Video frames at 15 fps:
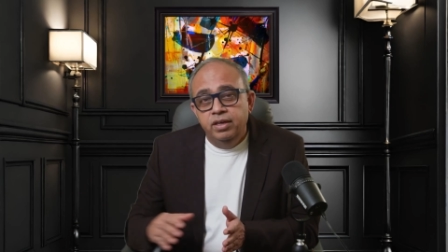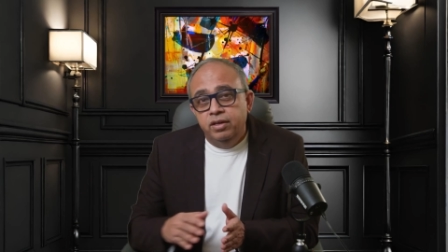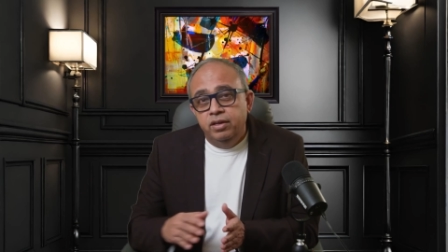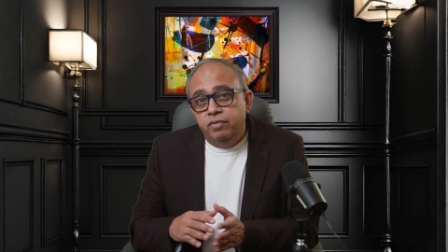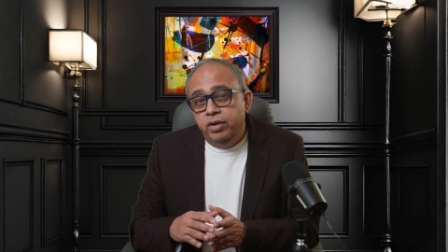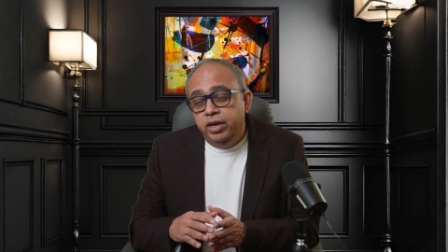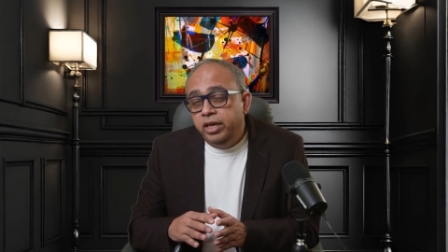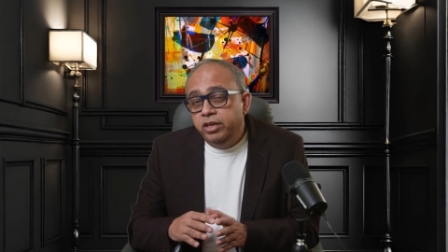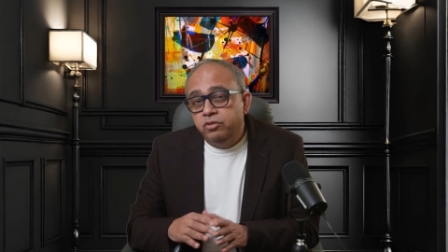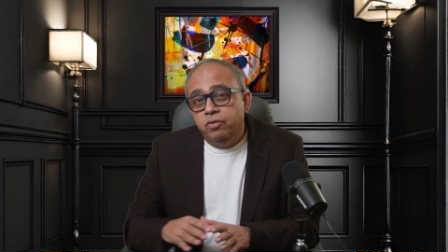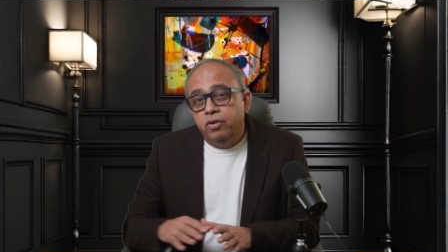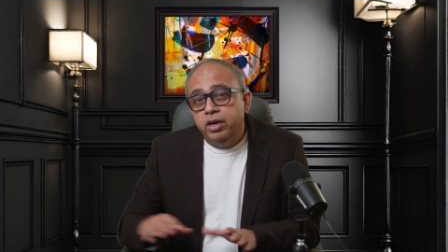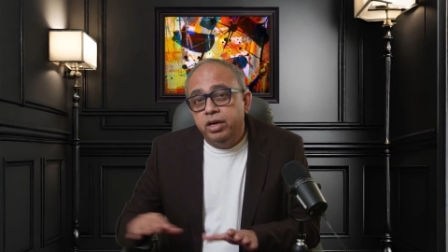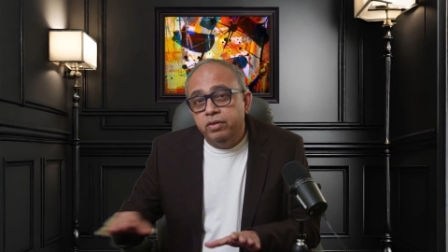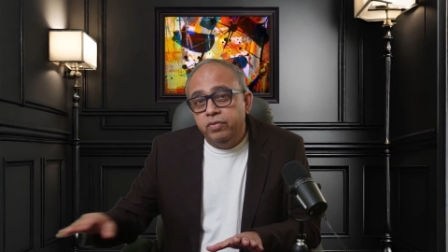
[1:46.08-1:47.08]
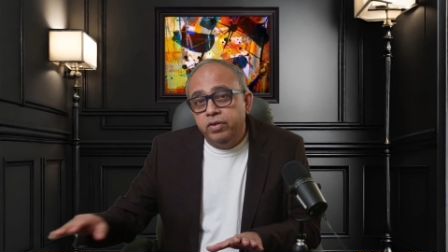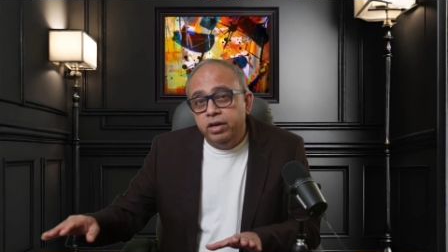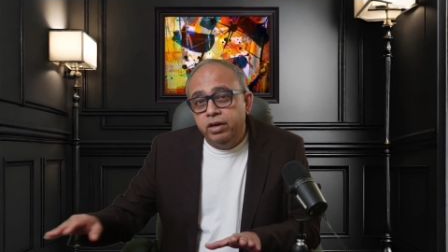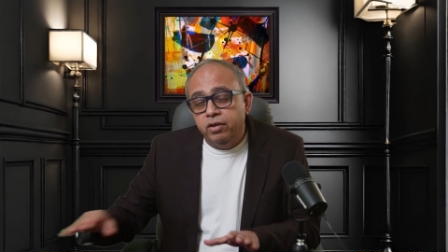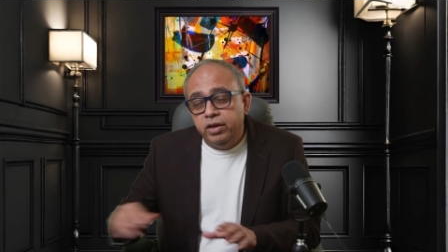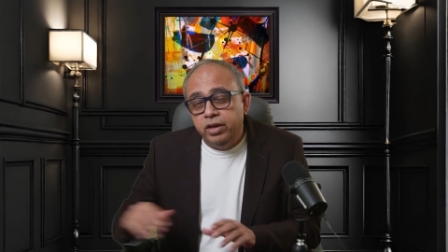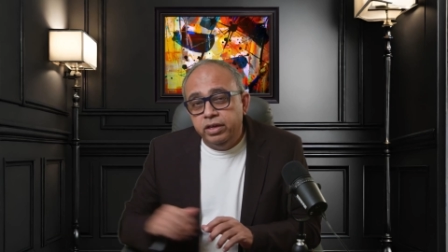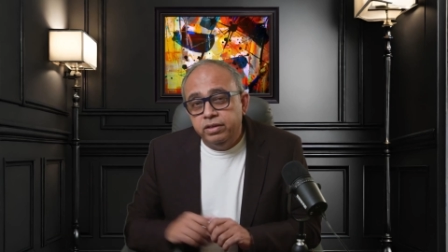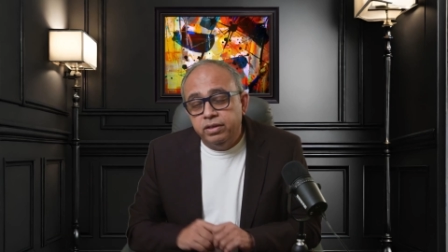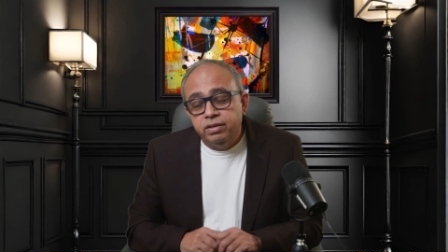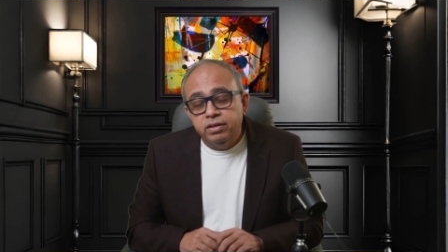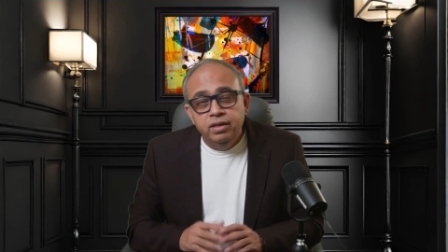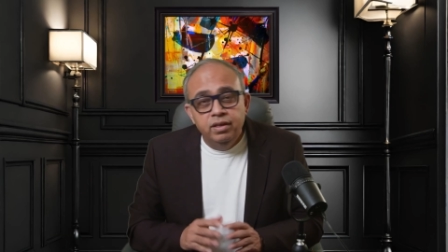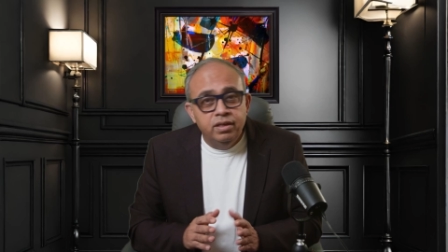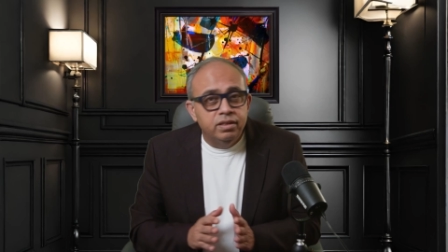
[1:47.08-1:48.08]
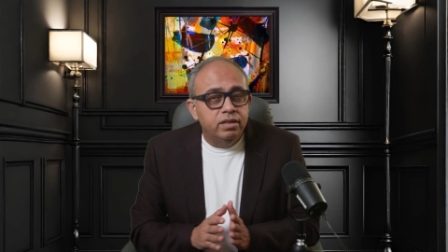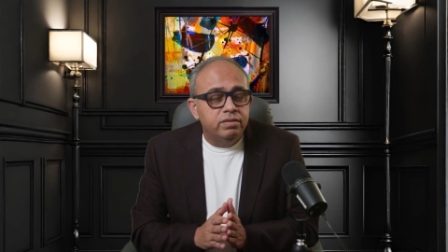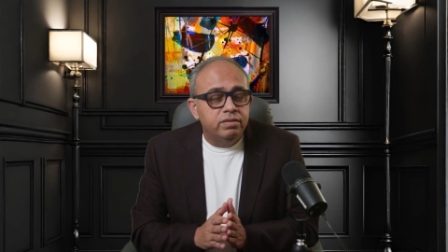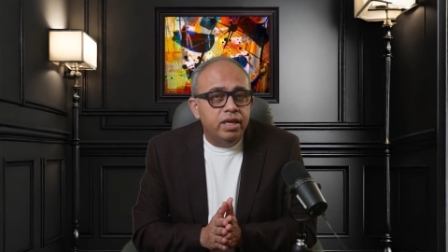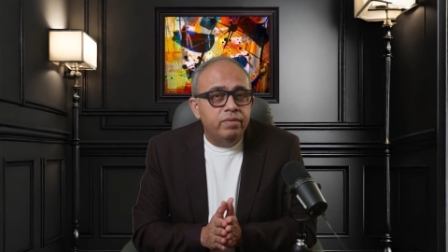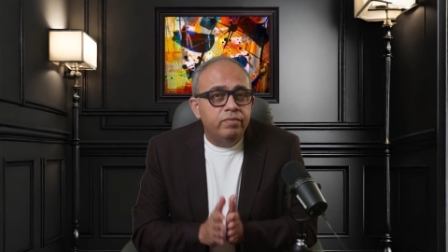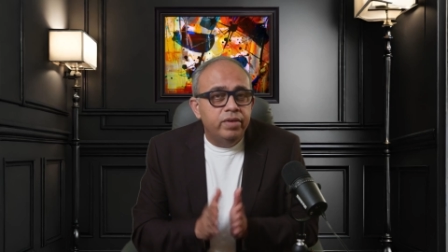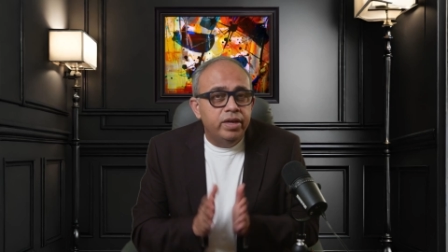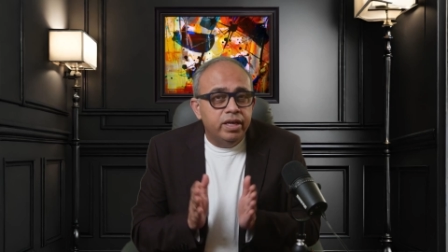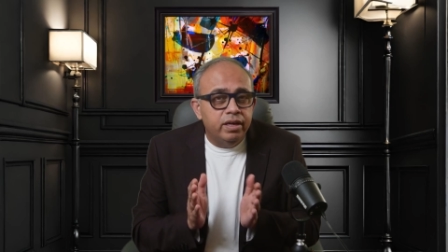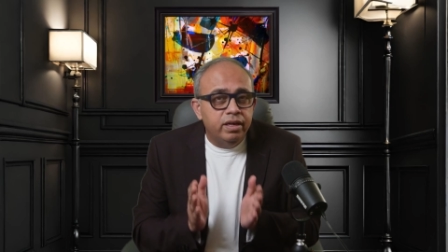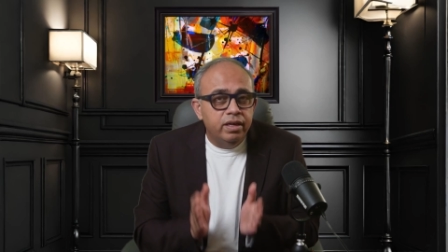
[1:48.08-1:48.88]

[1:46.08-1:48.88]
each for different occasions. The same way,